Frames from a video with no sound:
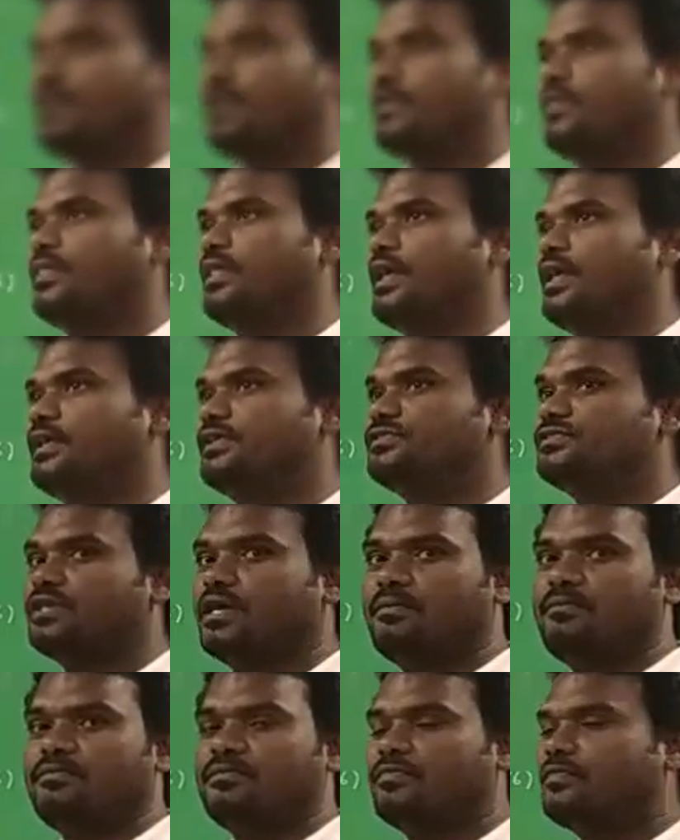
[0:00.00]
in the
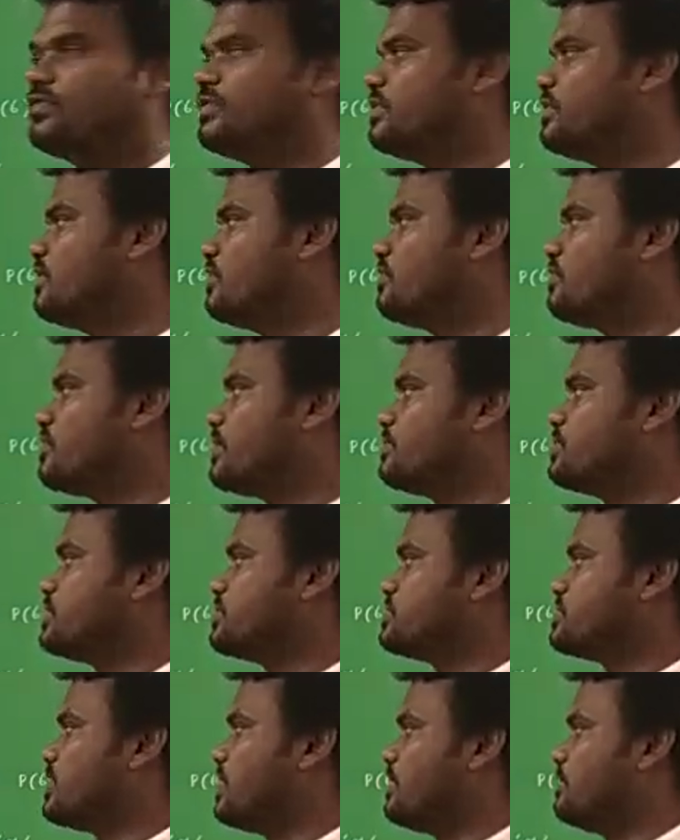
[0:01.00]
exam from the
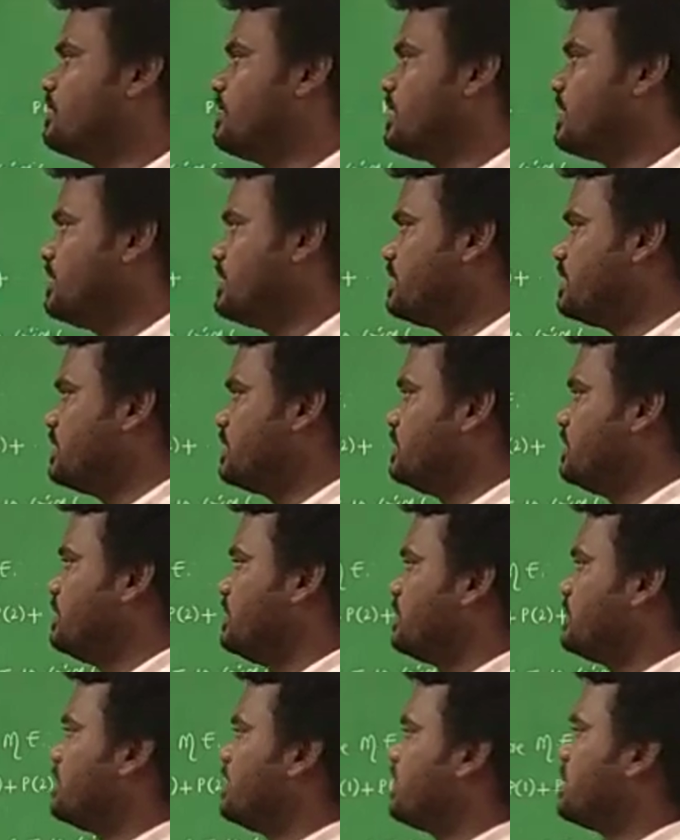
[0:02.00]
topic,
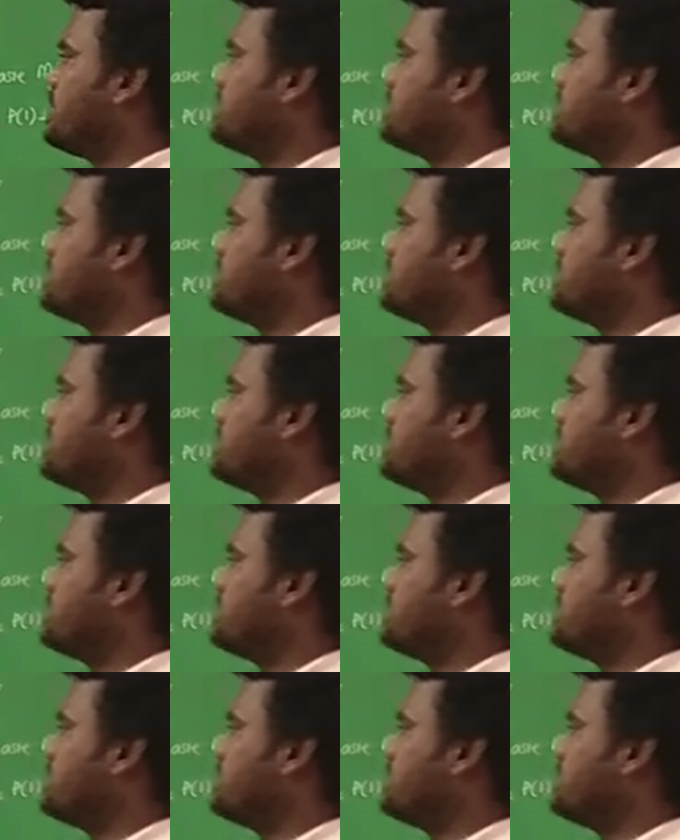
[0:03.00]
that